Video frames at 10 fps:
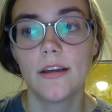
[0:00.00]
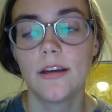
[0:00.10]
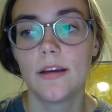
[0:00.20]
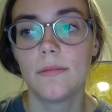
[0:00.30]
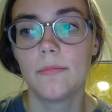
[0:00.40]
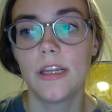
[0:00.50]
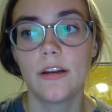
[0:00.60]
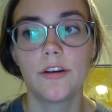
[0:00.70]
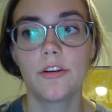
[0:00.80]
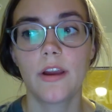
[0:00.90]
In
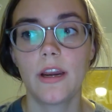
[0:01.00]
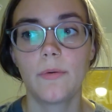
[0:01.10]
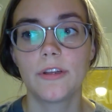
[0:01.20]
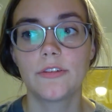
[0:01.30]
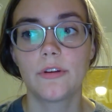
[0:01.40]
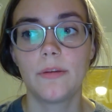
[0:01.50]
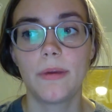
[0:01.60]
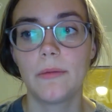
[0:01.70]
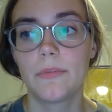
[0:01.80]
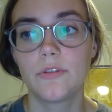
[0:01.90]
undergrad, I went to a
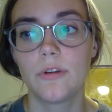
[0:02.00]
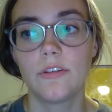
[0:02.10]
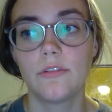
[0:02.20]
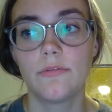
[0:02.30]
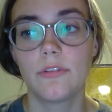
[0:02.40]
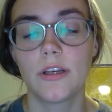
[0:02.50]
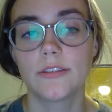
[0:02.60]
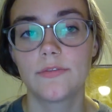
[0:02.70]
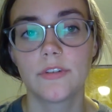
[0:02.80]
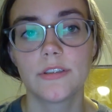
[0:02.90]
debate between two
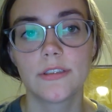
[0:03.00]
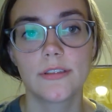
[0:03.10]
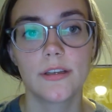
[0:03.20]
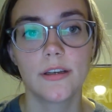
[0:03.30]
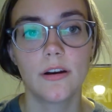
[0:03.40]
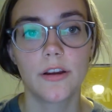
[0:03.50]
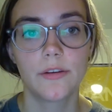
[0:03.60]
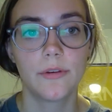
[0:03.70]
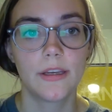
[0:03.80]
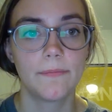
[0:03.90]
philosophers
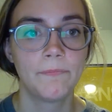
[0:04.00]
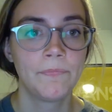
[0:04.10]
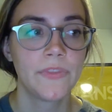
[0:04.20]
arguing.